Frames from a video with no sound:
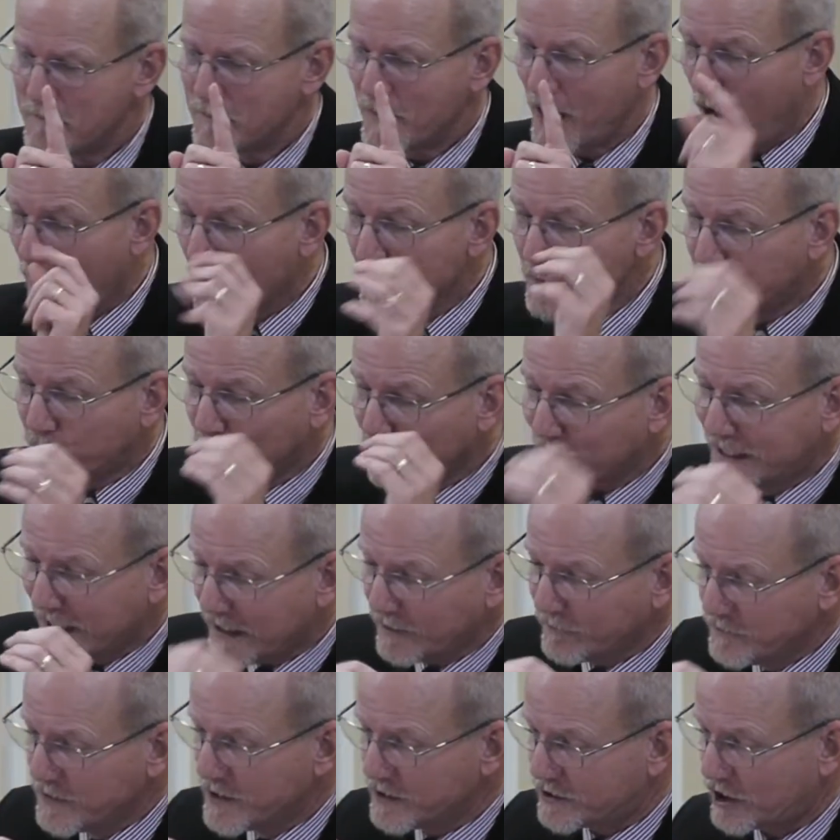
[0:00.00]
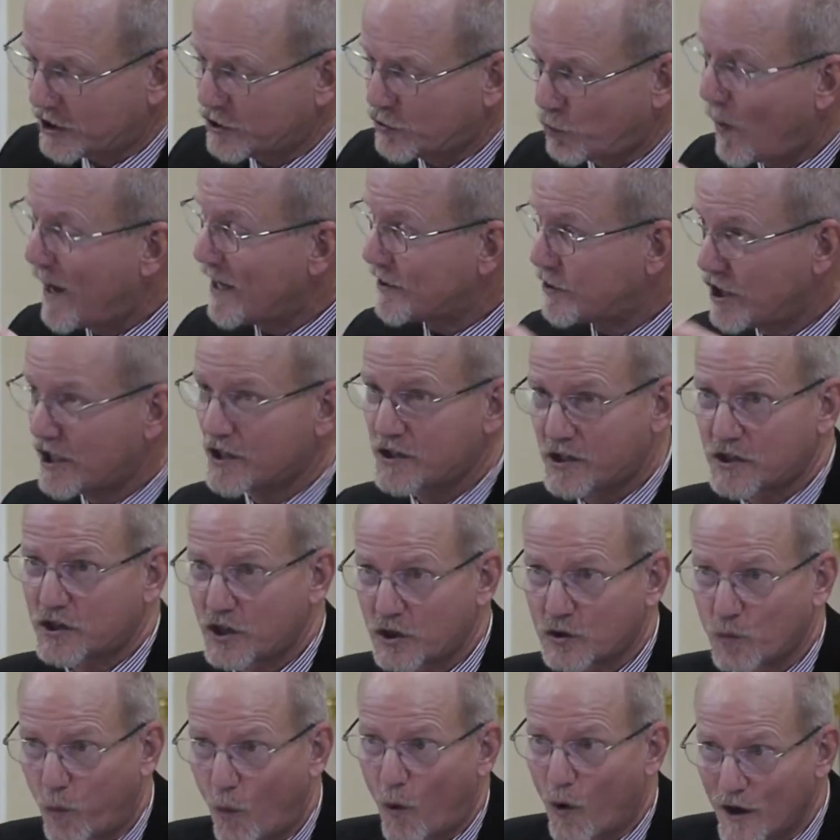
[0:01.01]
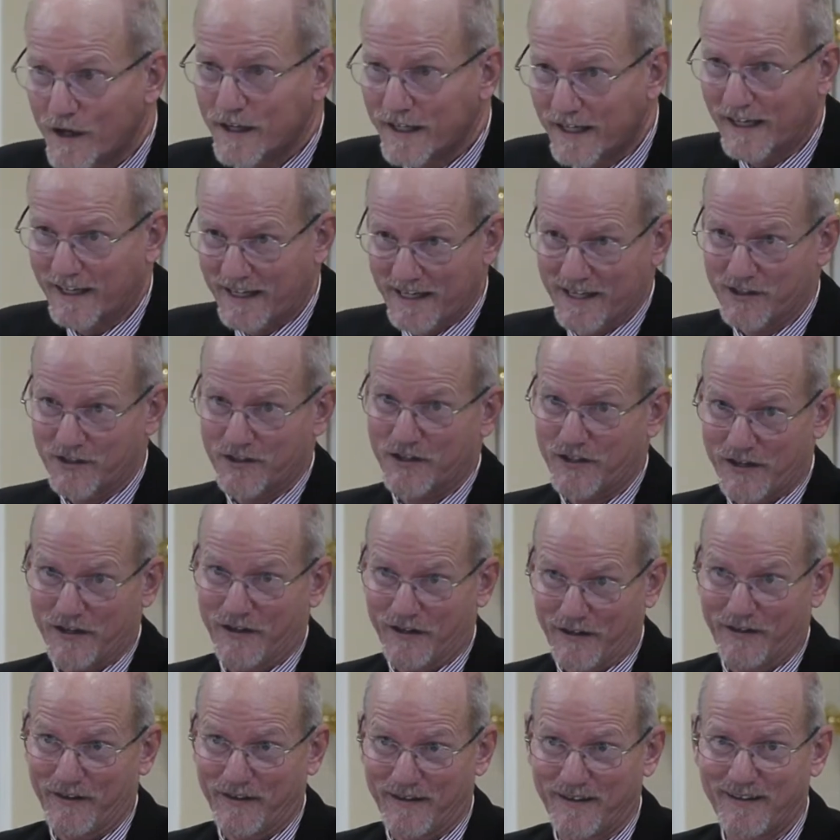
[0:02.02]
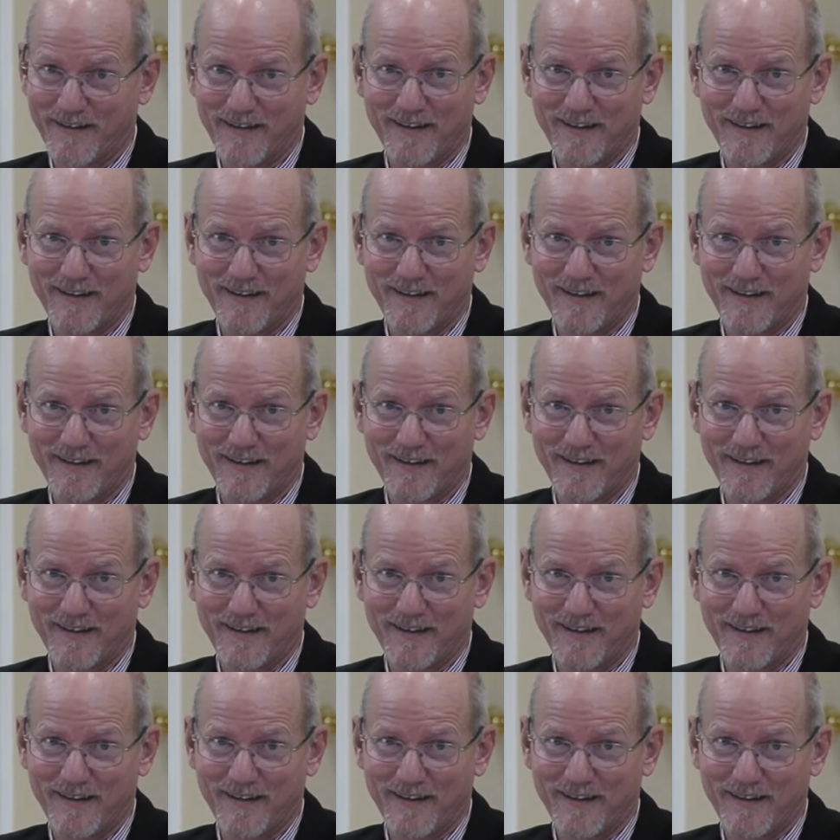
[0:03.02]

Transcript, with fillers: Unforgiveness is what Jesus is warning against here.